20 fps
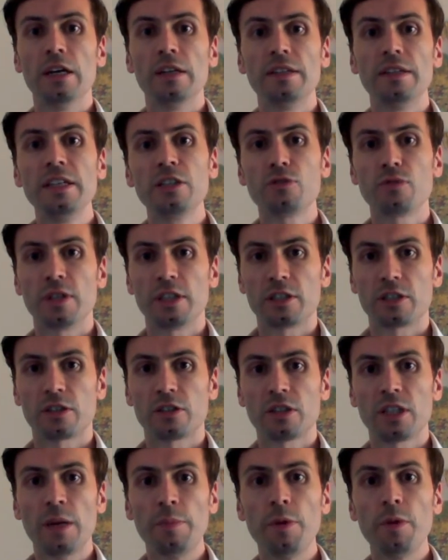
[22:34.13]
These
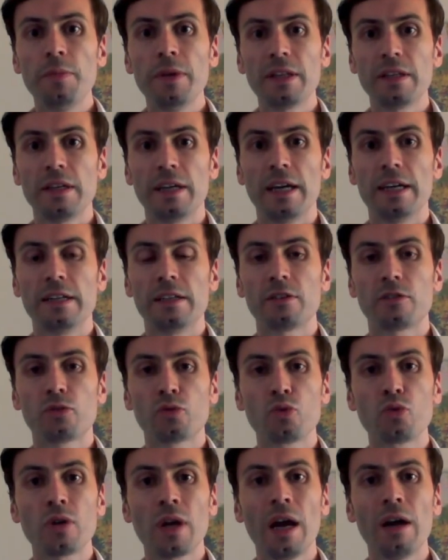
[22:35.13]
risks can be mitigated
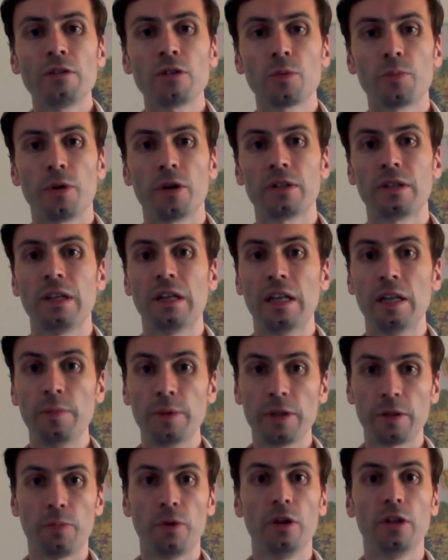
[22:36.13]
through counterparty
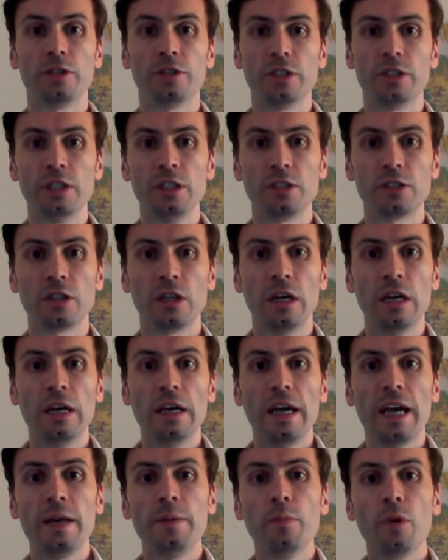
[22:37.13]
limit policies
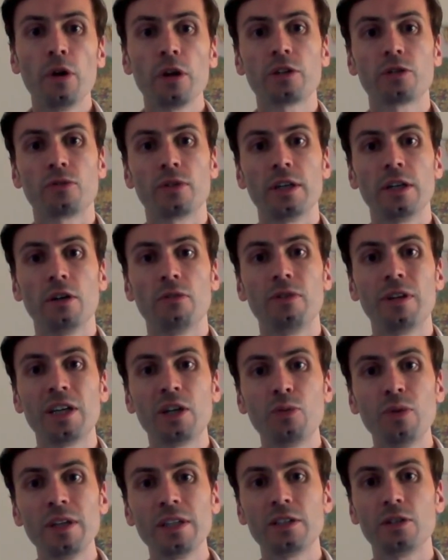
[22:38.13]
and monitoring of
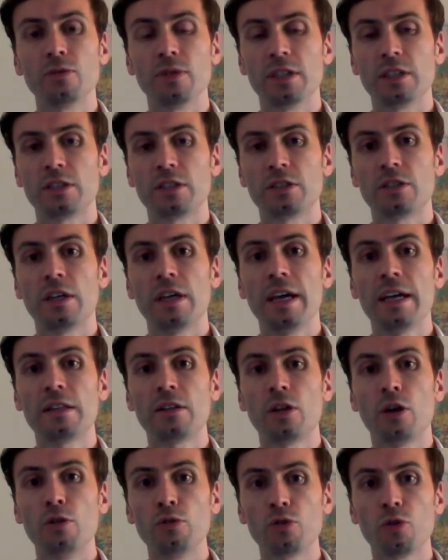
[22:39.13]
liquidity risks
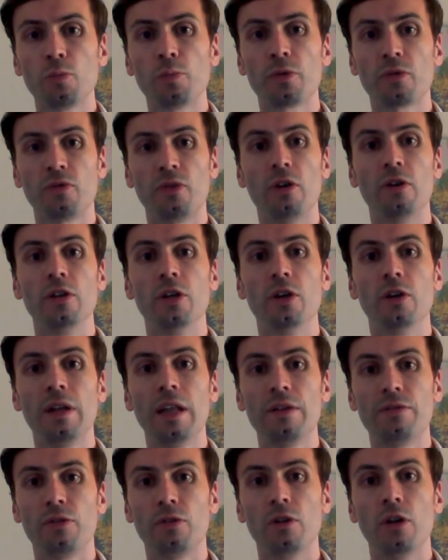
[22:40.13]
at total portfolio
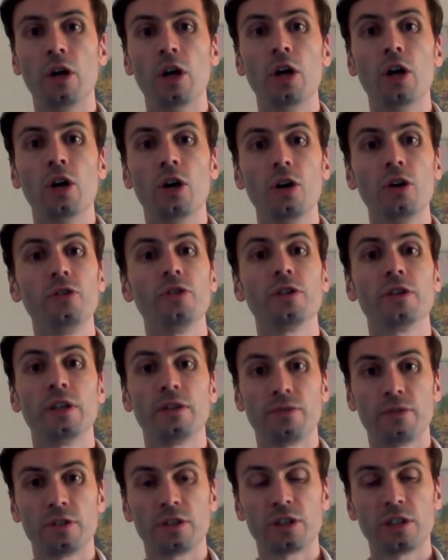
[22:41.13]
level under
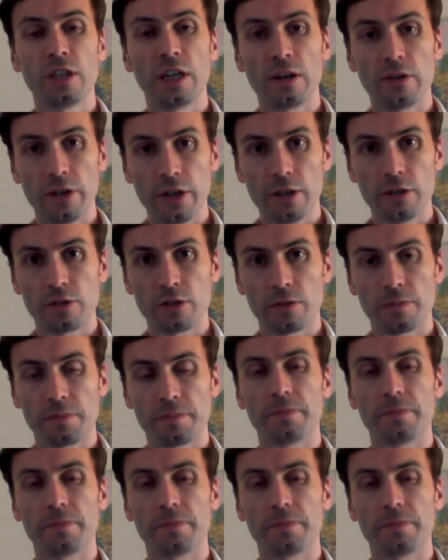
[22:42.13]
different scenarios.